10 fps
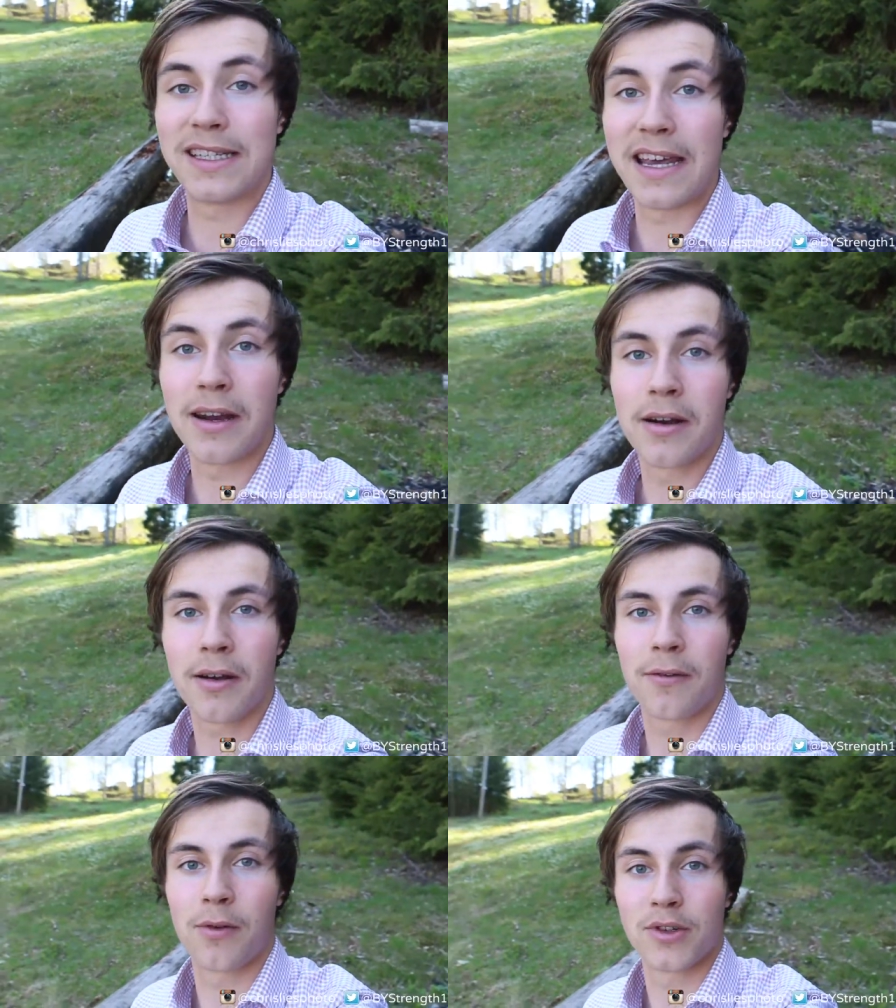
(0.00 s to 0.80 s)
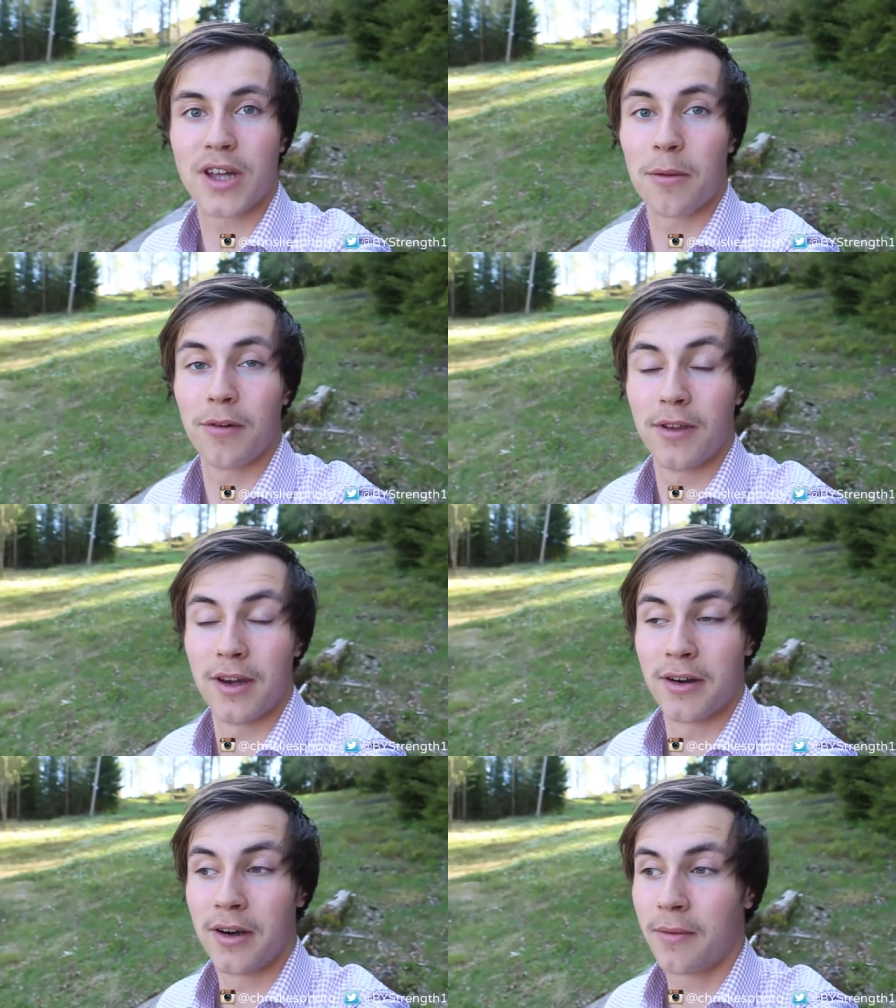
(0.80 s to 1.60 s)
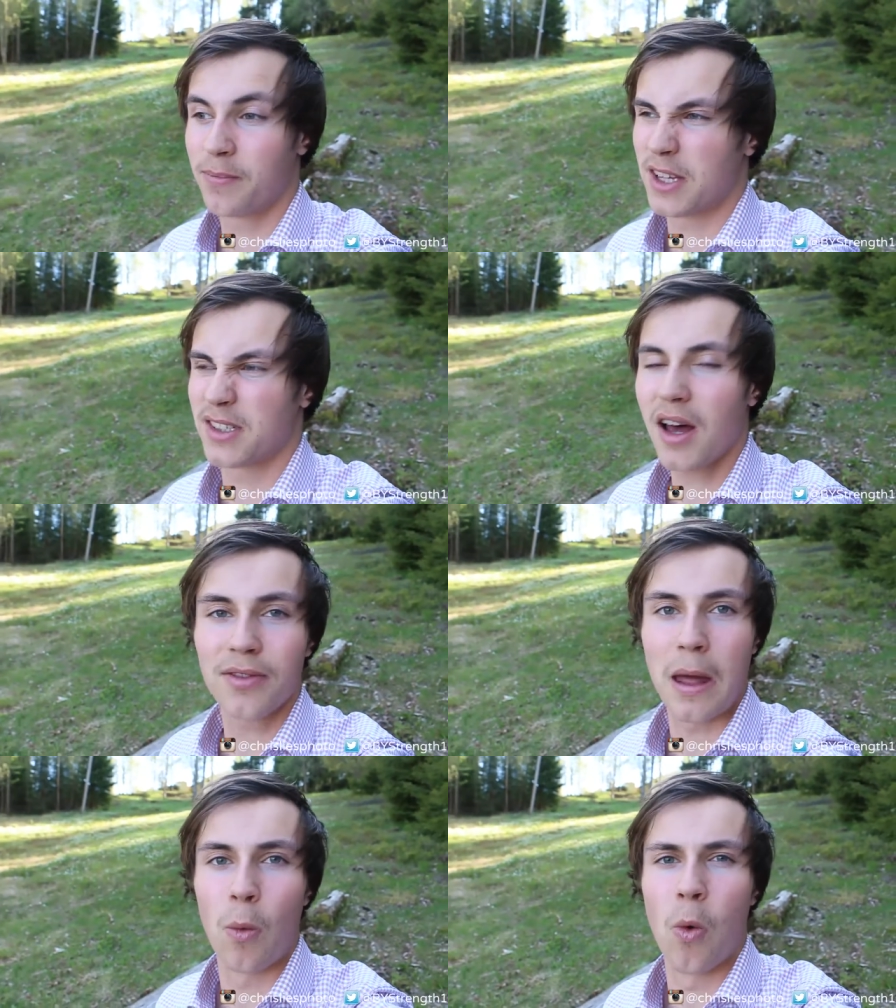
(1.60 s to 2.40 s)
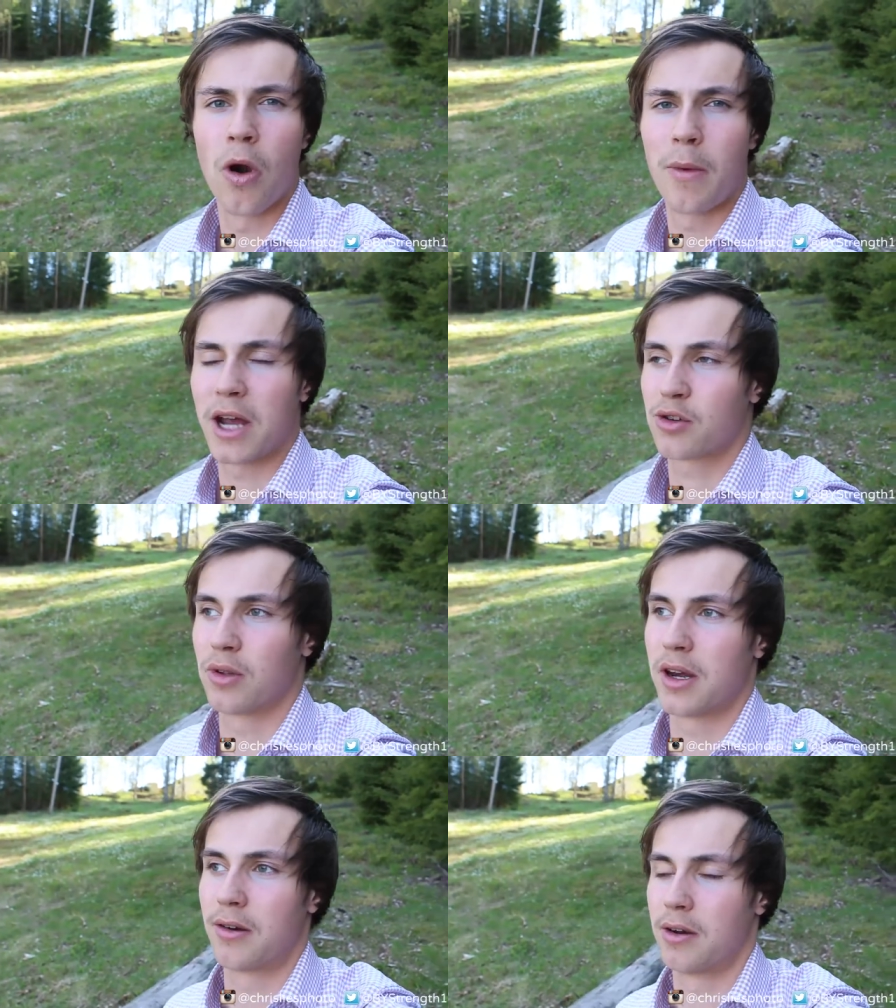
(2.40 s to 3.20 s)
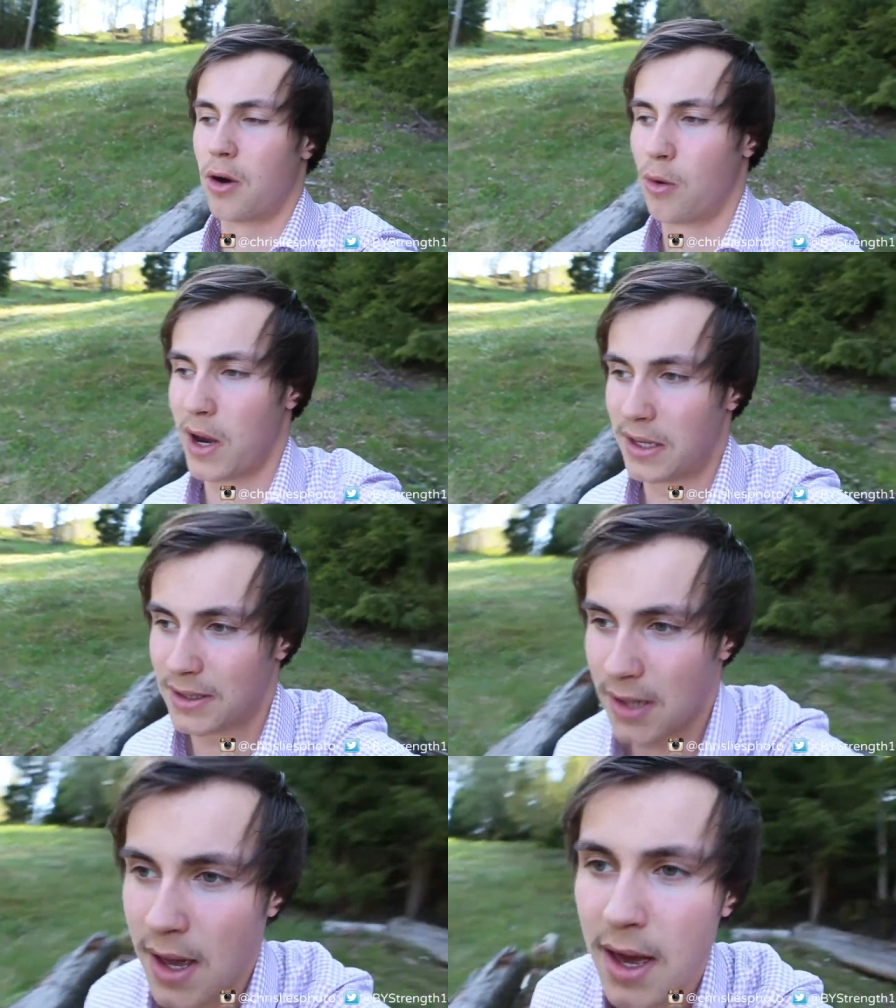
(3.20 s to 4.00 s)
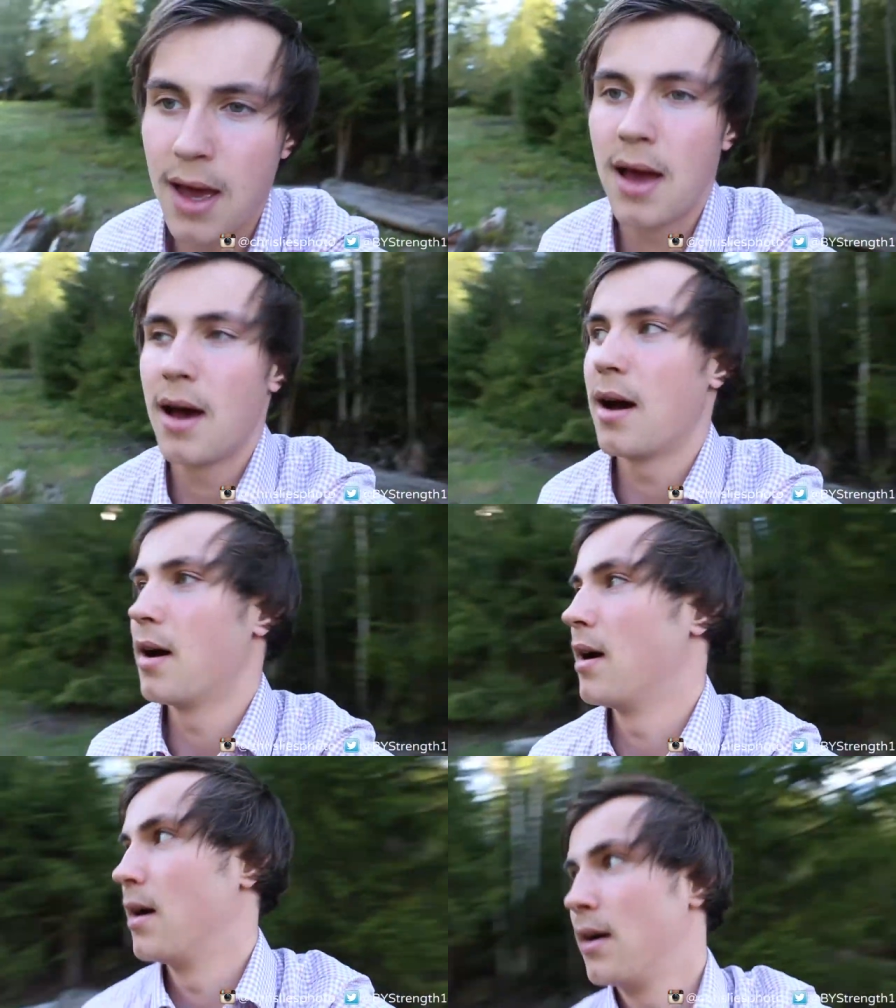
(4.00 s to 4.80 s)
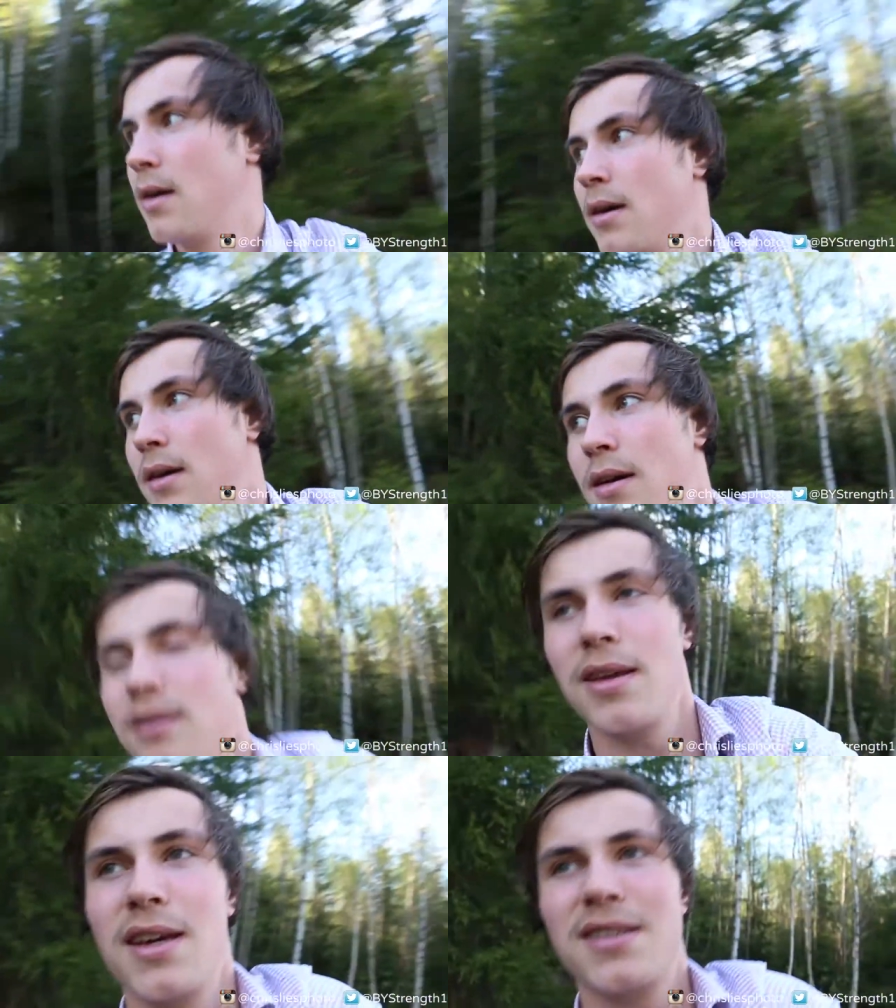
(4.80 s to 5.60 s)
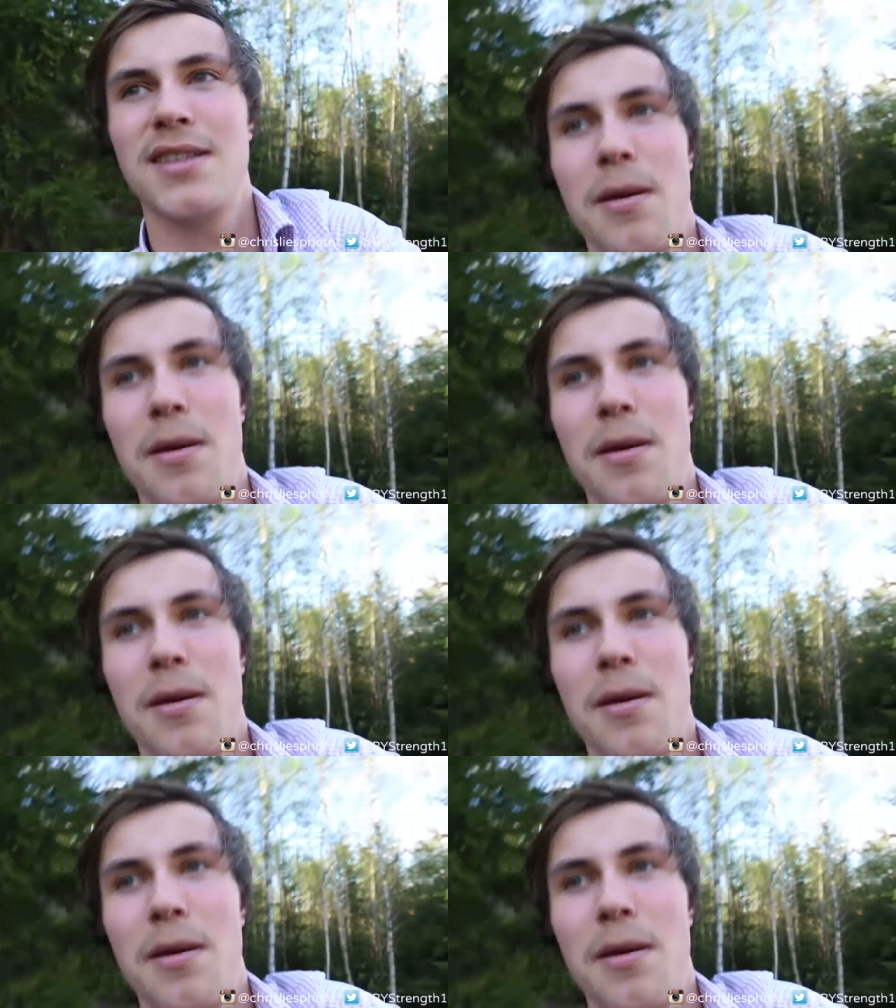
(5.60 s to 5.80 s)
year. First time of the year. It's not that warm actually here in Norway. It's uh, I think it's